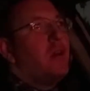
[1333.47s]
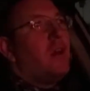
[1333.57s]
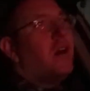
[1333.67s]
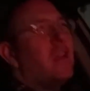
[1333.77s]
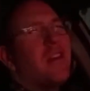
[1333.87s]

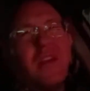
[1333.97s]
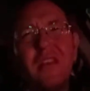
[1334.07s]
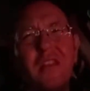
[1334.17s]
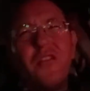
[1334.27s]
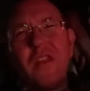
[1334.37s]
Like the
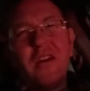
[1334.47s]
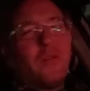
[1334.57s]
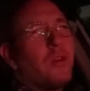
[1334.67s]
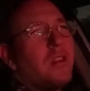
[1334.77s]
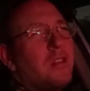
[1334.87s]
other day, like
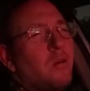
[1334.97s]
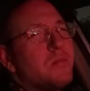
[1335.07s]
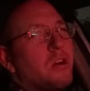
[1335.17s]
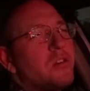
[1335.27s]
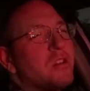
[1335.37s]
one of the U.S.
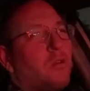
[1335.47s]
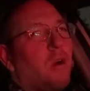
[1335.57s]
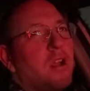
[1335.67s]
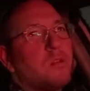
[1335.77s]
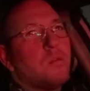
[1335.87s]
Marshals at the
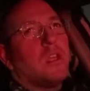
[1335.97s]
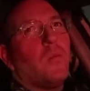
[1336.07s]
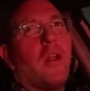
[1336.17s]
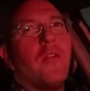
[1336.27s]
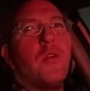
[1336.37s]
cross was like, why
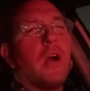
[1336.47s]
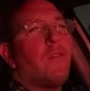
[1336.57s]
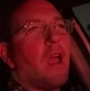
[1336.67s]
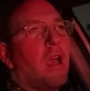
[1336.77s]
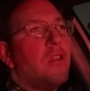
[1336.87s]
don't you cover,
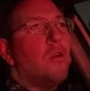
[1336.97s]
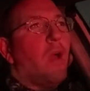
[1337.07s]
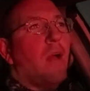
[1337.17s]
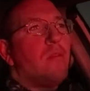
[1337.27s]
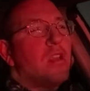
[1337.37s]

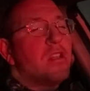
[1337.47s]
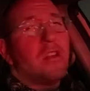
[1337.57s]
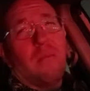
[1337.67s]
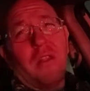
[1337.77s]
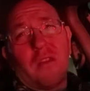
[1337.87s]
ammunition?
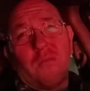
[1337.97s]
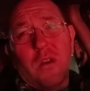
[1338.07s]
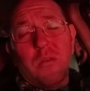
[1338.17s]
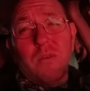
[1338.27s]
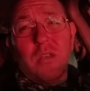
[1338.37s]
I'm like, what,
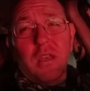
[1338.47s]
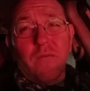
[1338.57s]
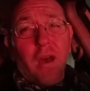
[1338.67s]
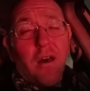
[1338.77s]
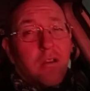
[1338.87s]
you mean like
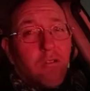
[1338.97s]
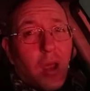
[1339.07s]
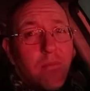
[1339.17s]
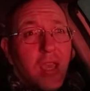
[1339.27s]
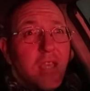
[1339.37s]
violent
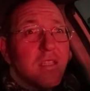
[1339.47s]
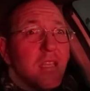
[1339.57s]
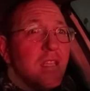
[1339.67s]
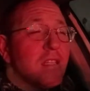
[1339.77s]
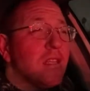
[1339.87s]
crime
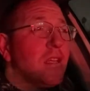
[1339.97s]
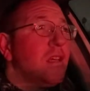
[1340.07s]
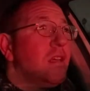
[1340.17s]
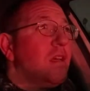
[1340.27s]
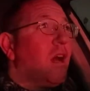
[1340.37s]
cases?
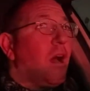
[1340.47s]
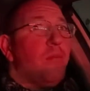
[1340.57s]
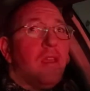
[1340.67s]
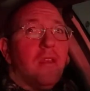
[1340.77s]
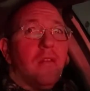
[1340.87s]
I
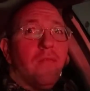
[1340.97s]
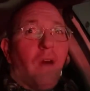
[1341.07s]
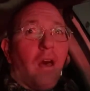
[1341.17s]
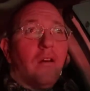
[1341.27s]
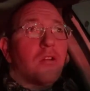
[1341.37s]
mean,
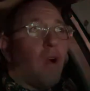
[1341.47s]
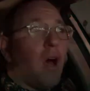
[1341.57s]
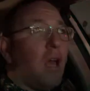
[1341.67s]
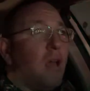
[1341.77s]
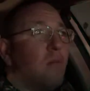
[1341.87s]
violent
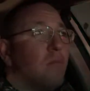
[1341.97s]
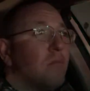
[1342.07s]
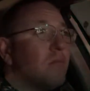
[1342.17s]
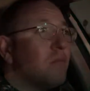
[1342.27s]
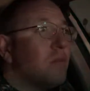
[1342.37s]

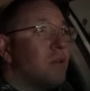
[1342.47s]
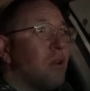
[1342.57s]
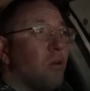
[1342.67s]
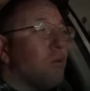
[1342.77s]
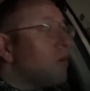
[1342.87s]
crime,
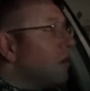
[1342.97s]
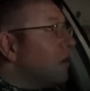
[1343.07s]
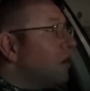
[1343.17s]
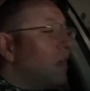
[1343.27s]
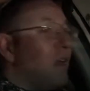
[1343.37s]

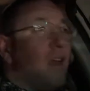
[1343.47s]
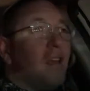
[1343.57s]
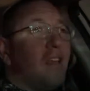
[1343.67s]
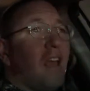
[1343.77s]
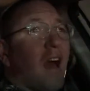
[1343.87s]

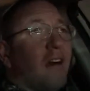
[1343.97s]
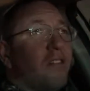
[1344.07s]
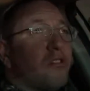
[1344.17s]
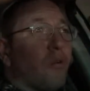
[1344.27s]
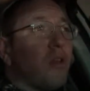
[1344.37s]
yeah, there's
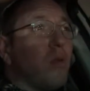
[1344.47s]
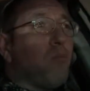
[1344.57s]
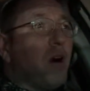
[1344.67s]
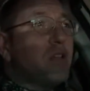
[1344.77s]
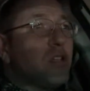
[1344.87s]
already a
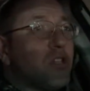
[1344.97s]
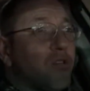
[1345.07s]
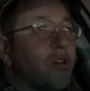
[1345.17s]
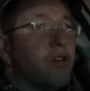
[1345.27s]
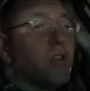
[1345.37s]
bunch of
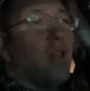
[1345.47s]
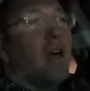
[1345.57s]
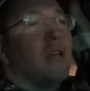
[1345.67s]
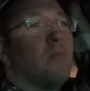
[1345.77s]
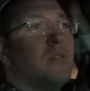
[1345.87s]
stringers on that
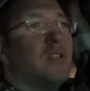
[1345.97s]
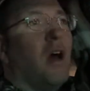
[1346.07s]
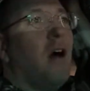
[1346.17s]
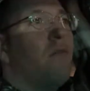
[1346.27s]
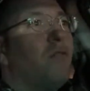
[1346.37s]
type of stuff.